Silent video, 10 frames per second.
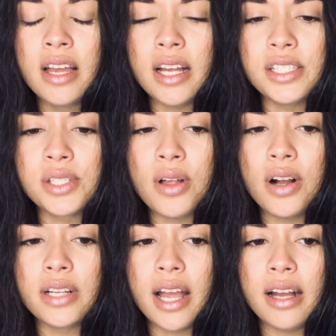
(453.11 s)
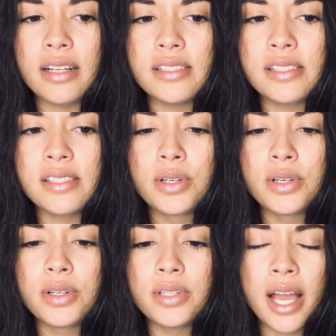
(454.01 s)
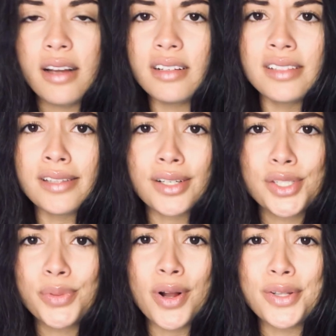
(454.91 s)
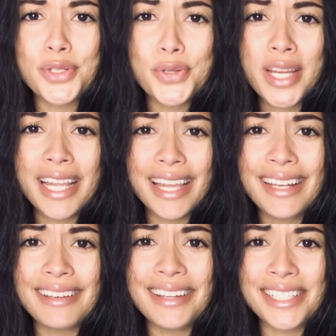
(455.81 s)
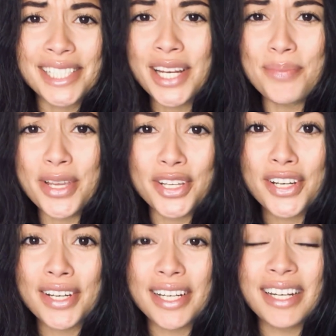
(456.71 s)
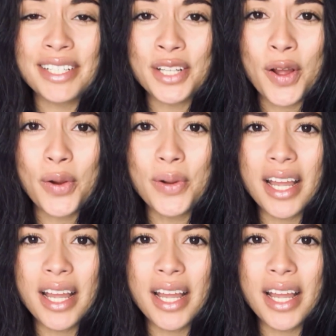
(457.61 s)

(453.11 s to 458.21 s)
as long as, yeah, as long as we're all tuning in, it's gonna be good, you know?